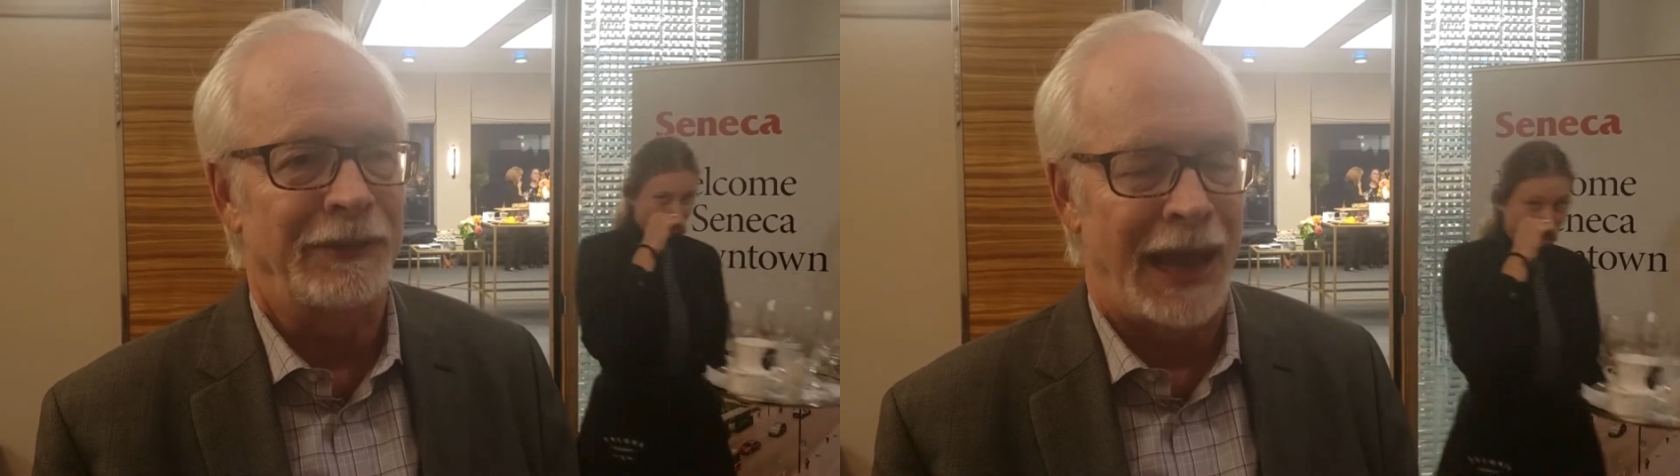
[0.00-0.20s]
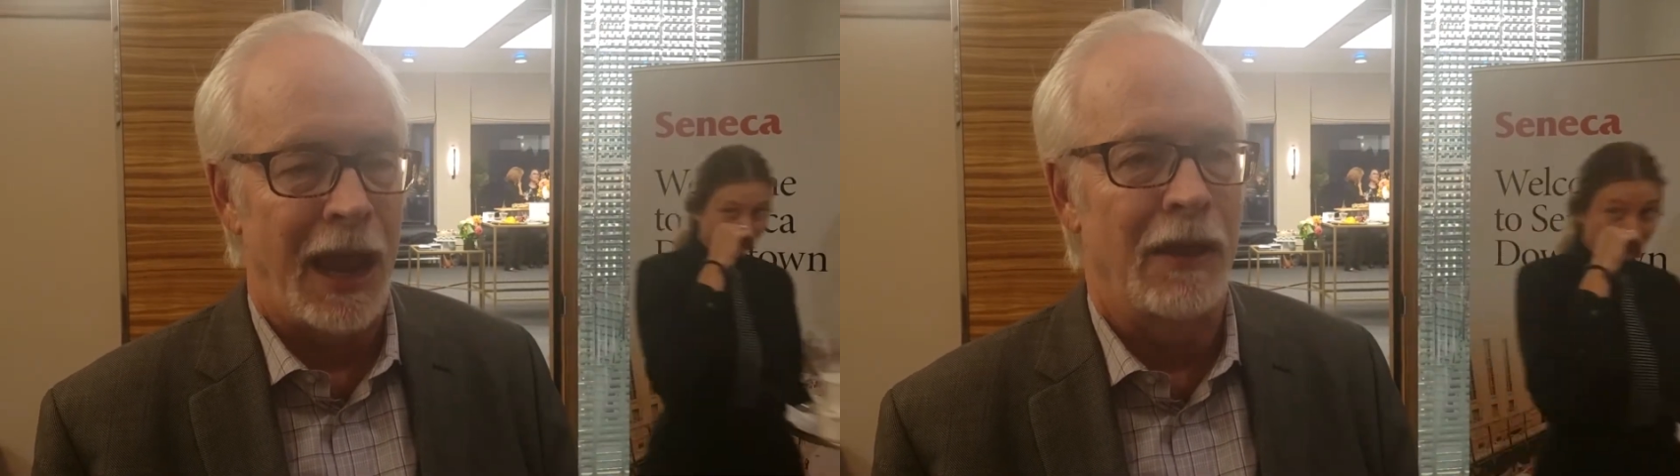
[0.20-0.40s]

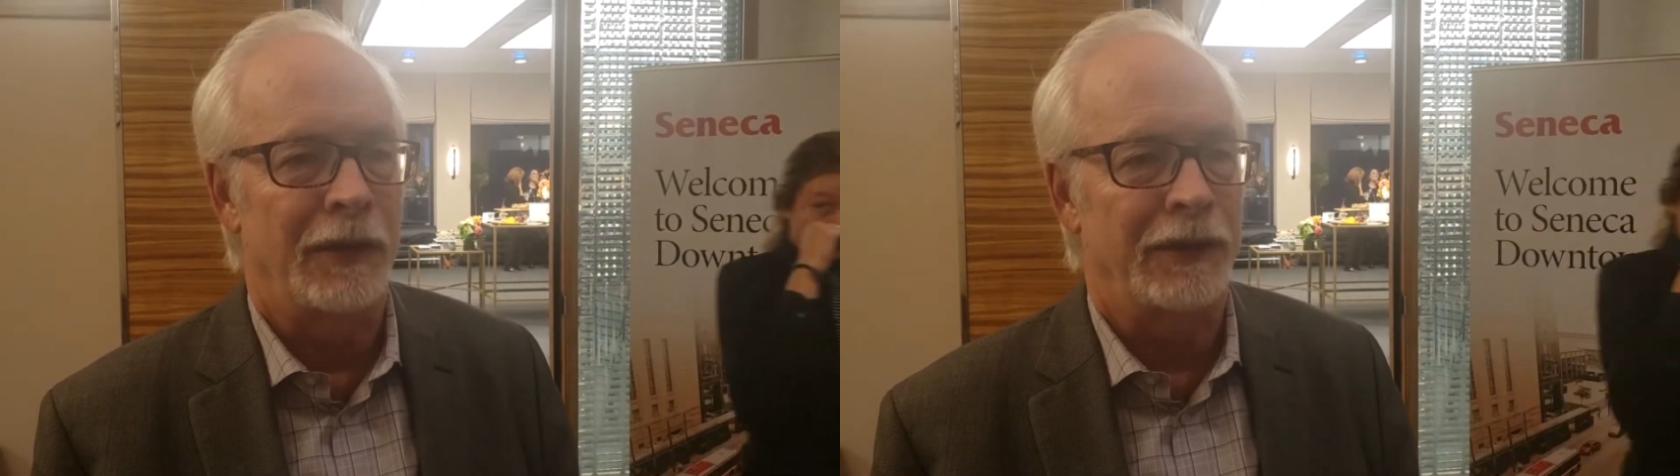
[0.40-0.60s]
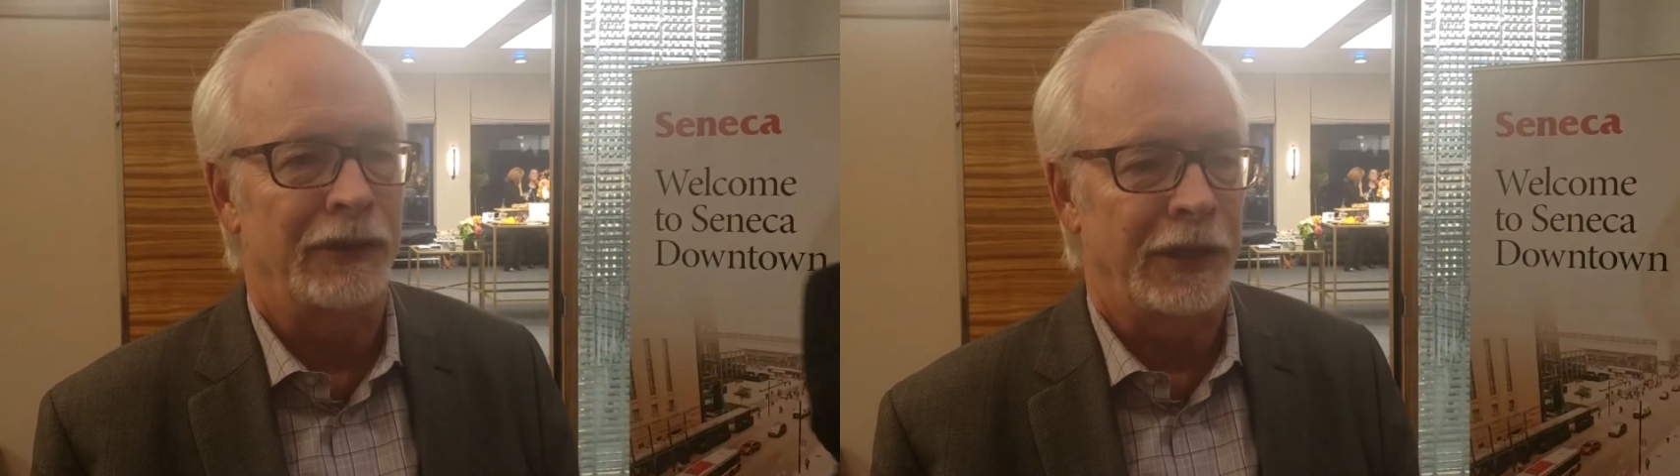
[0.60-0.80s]
down
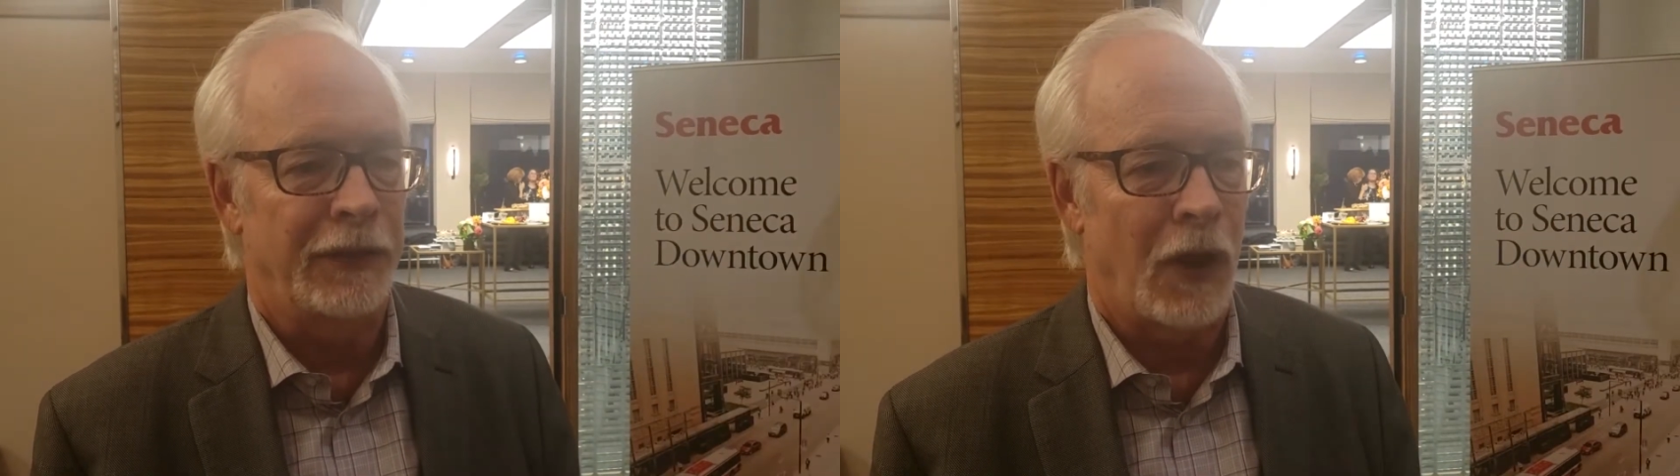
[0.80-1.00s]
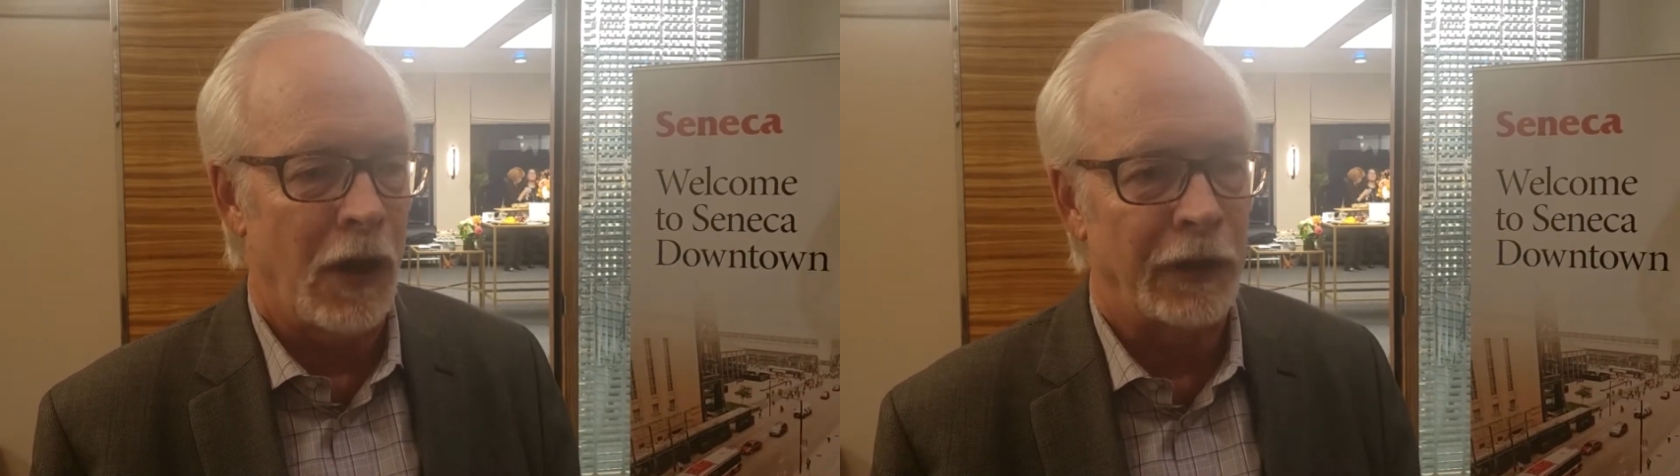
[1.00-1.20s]
in
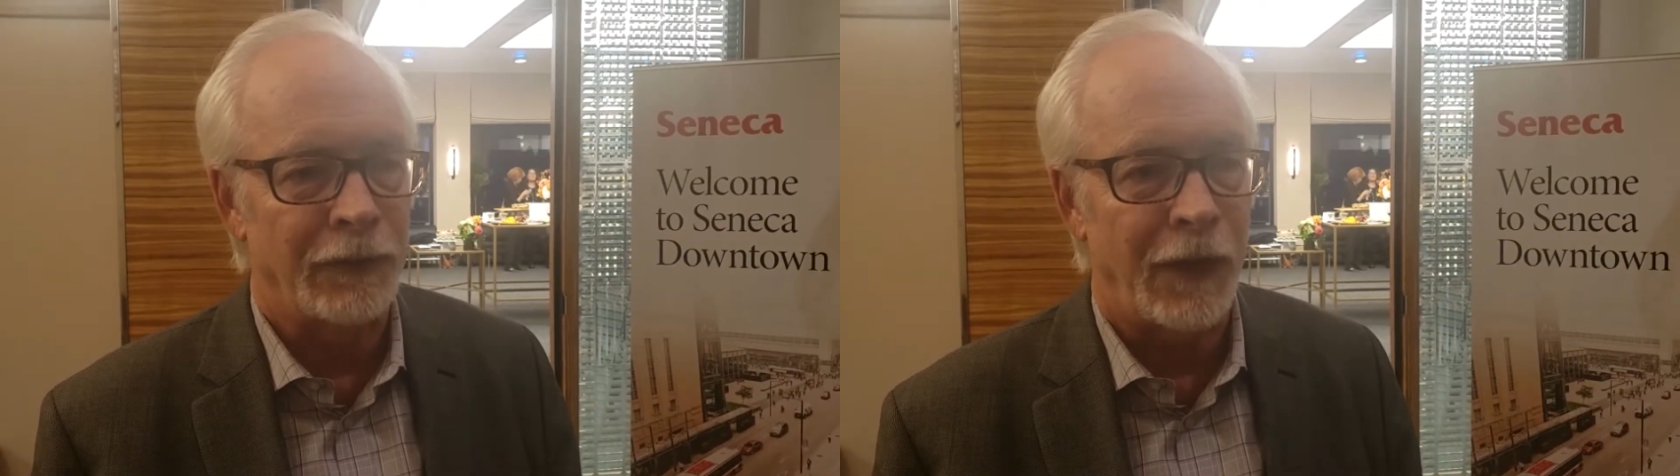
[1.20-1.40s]
the heart of the